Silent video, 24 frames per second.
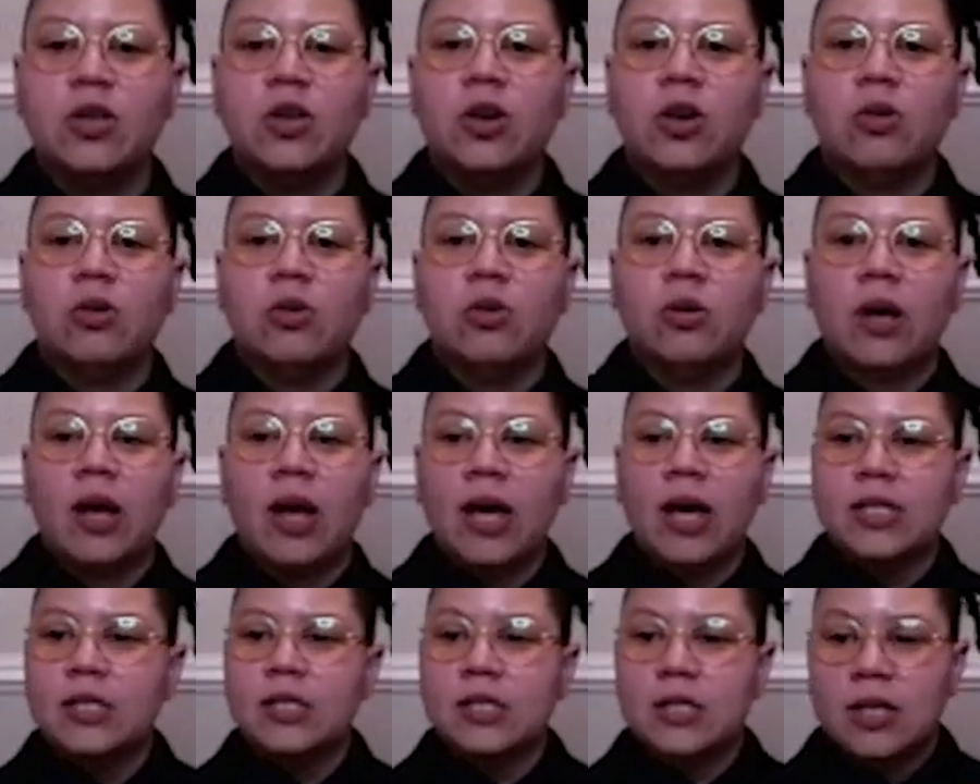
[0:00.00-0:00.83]
know,
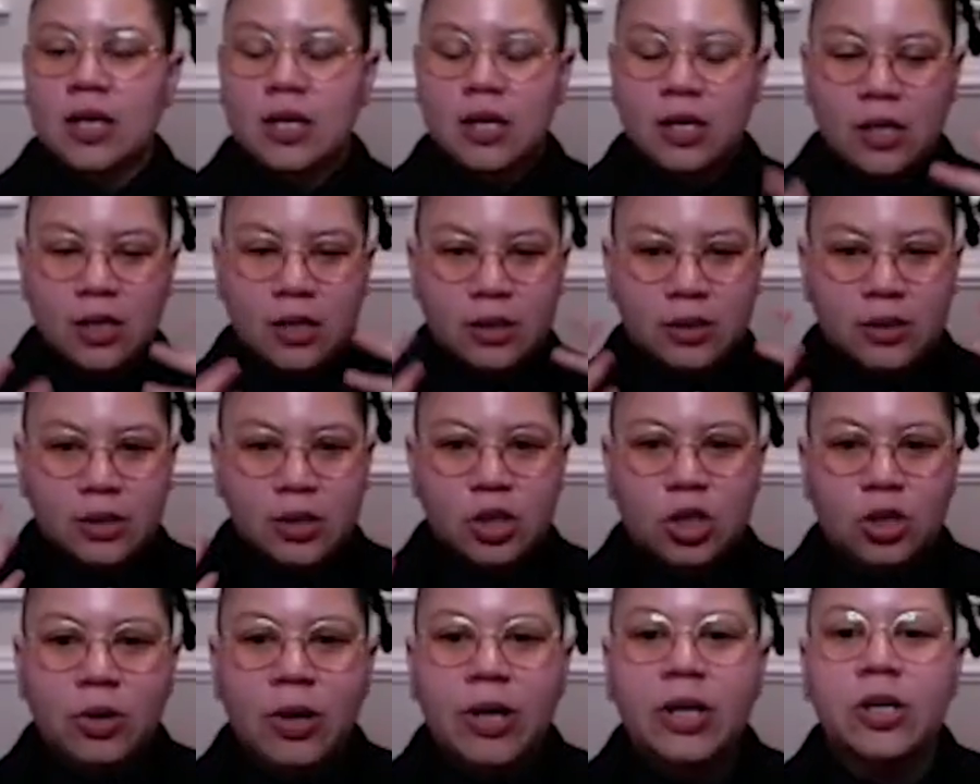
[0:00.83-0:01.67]
as a
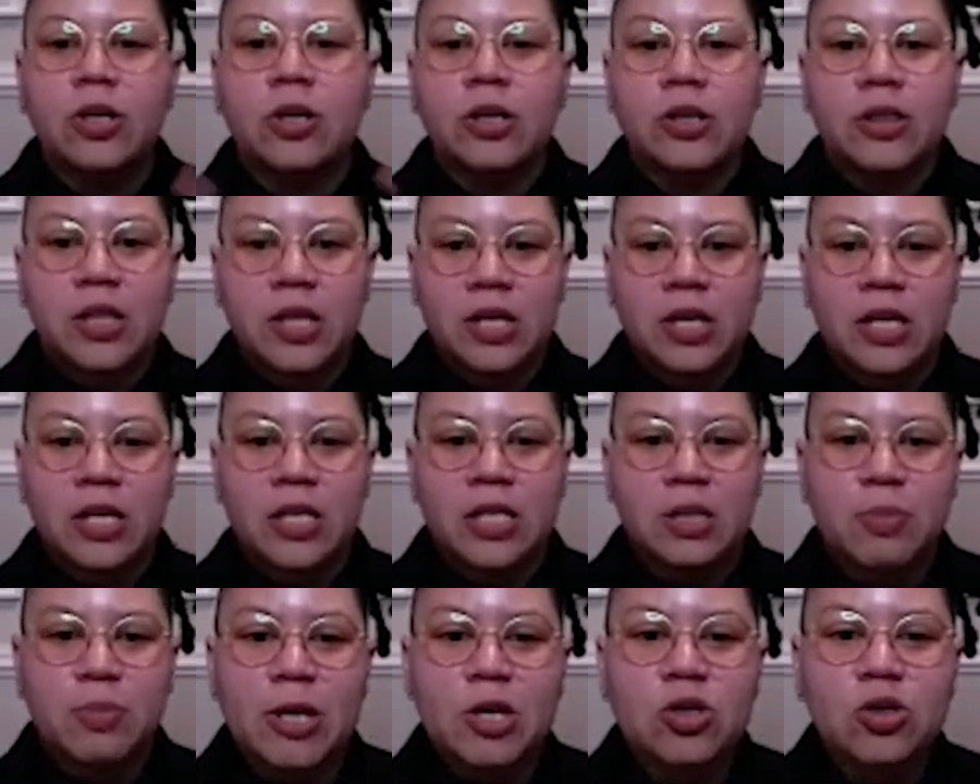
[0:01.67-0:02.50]
curator and thinking
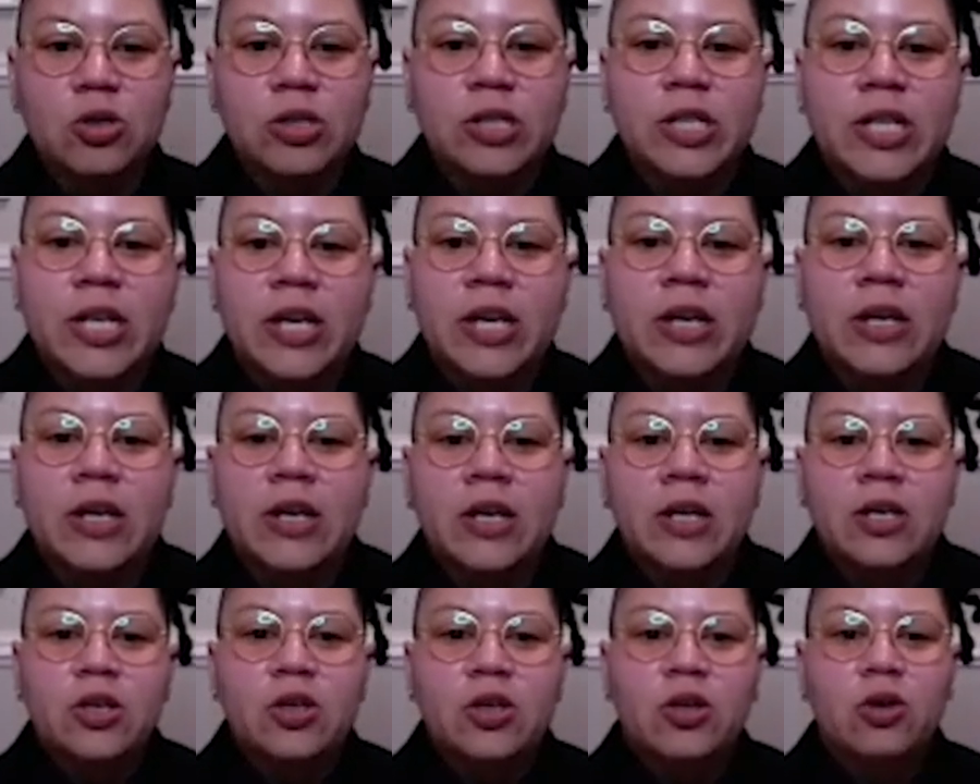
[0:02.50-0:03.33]
spatially,
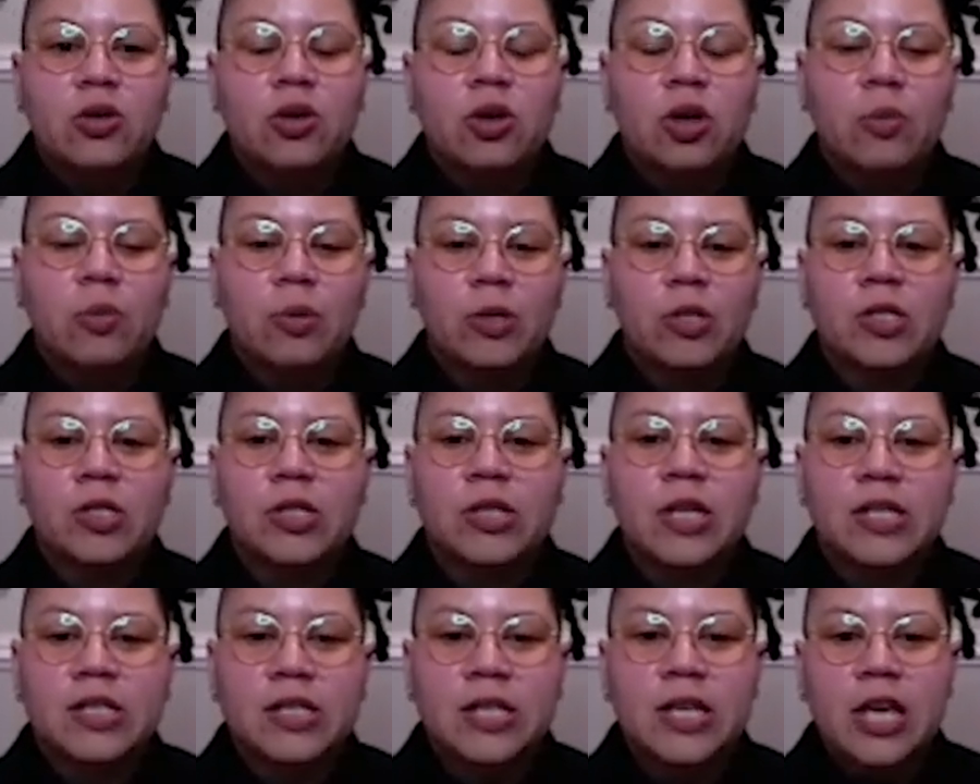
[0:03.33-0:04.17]
you know, you're a person
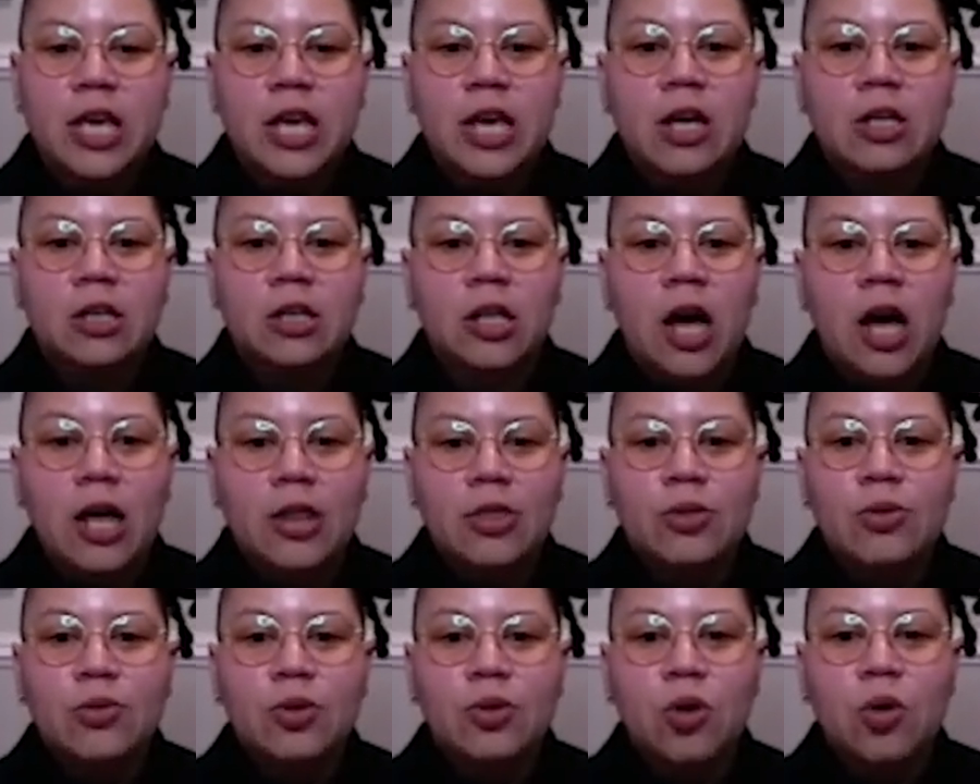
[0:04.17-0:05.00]
that's thinking a lot
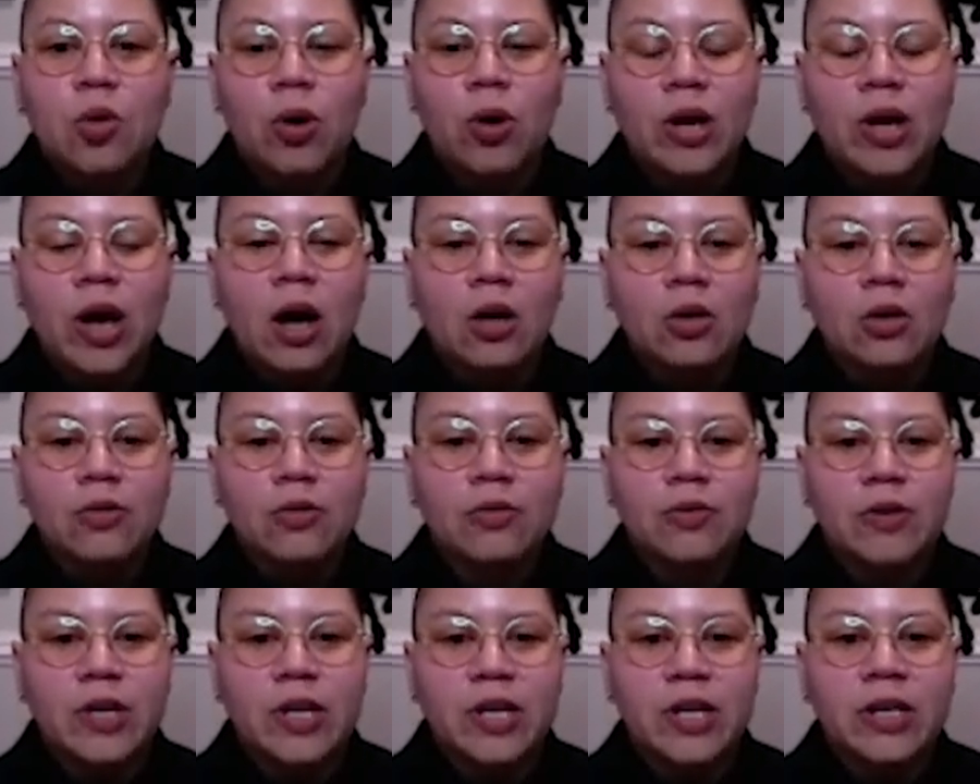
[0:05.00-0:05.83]
through
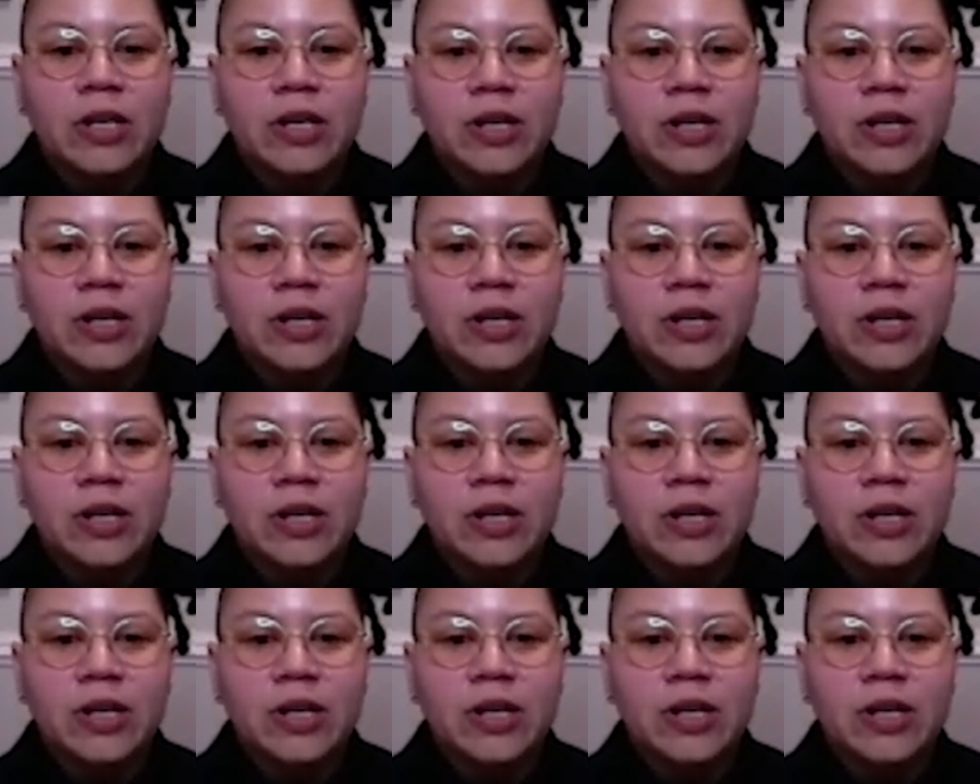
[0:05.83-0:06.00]
choreography.